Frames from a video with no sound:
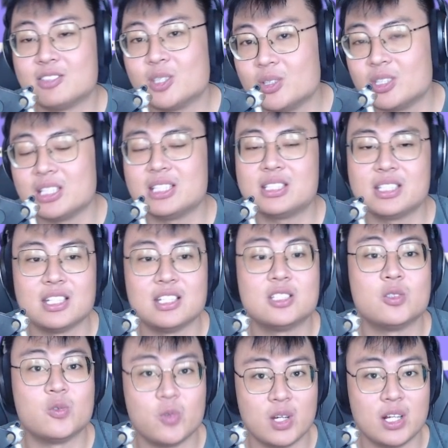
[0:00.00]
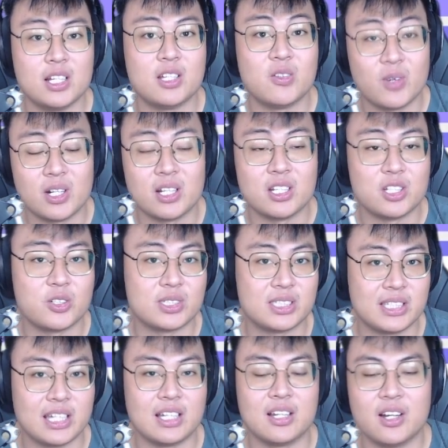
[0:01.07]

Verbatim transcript: So this is really interesting.